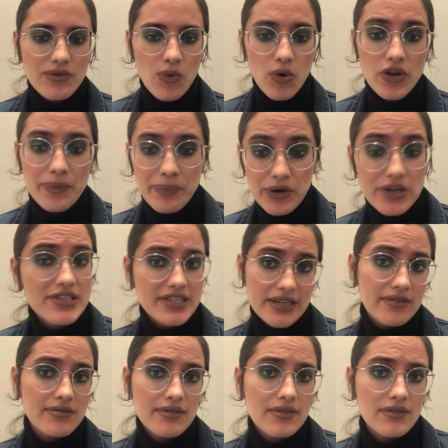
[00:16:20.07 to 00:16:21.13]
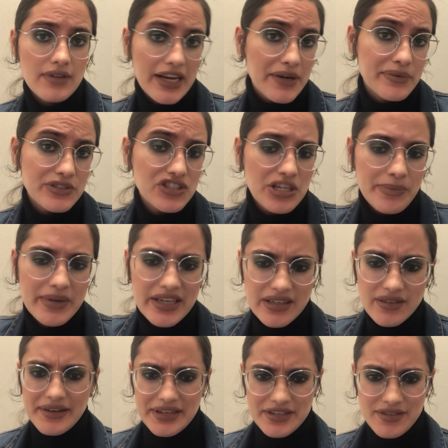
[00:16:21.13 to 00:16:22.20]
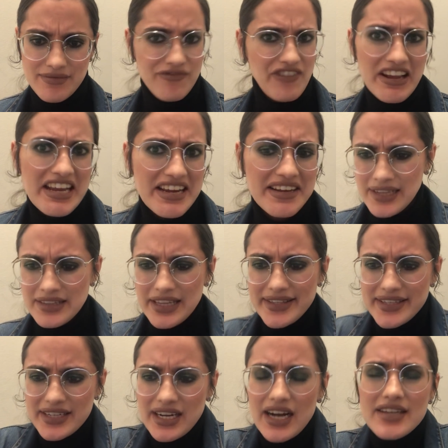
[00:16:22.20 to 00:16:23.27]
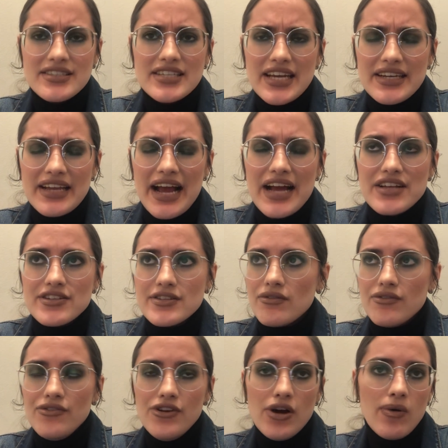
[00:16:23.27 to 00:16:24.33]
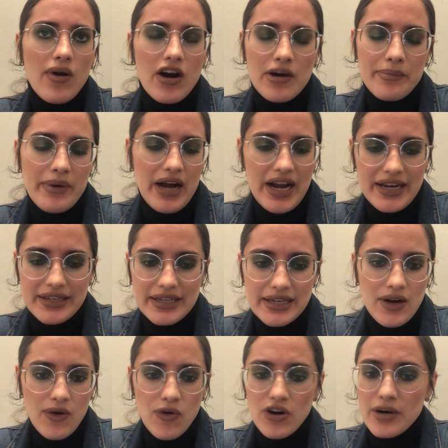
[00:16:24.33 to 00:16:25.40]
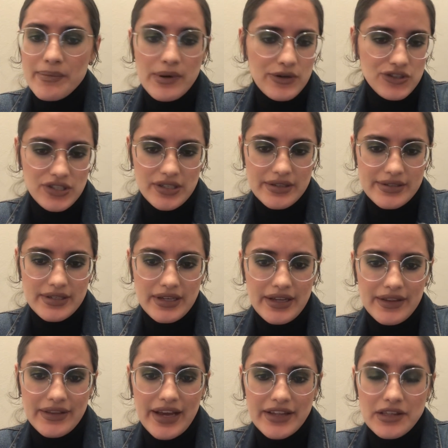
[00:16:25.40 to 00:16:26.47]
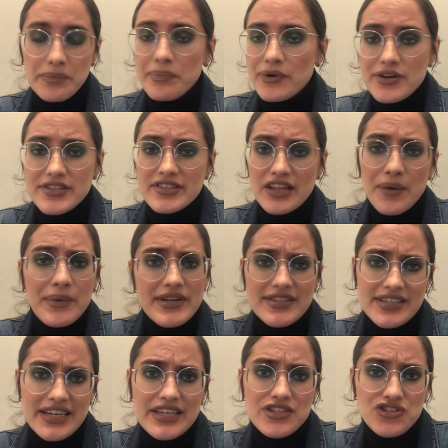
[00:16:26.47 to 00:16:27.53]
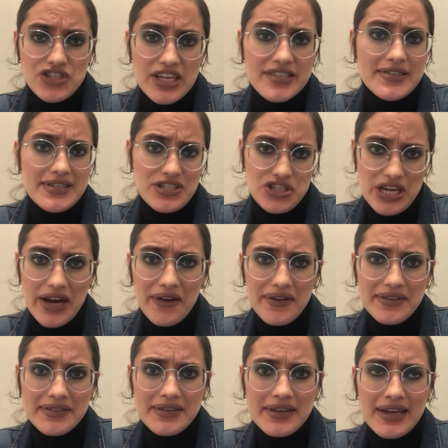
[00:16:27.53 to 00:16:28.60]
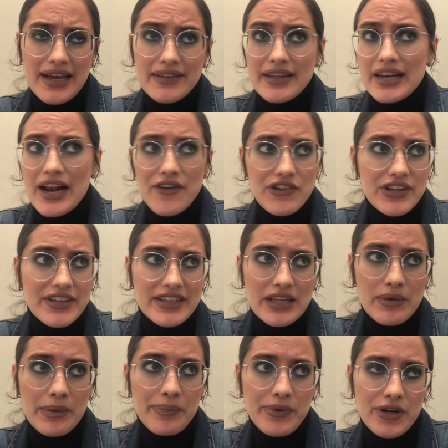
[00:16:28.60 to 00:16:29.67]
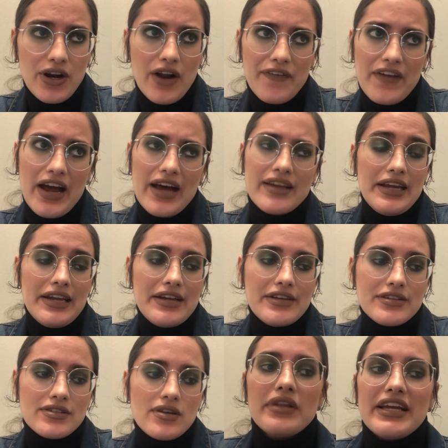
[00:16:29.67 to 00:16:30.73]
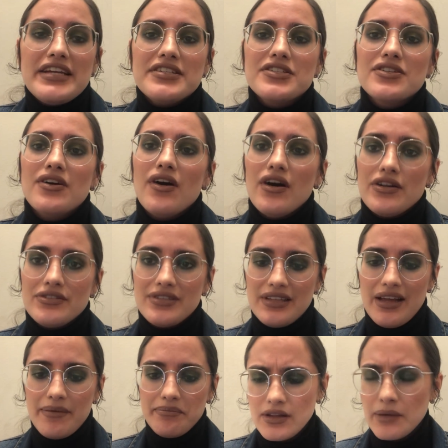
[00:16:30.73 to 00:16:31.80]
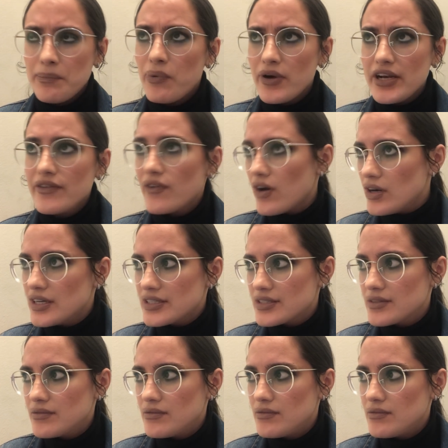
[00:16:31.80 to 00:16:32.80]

or the person, like with Jimin, is fake. That the content has no heart behind it or emotions, and that the person that we see is just a shell. And that everything that we put on that is placed onto them. The point of art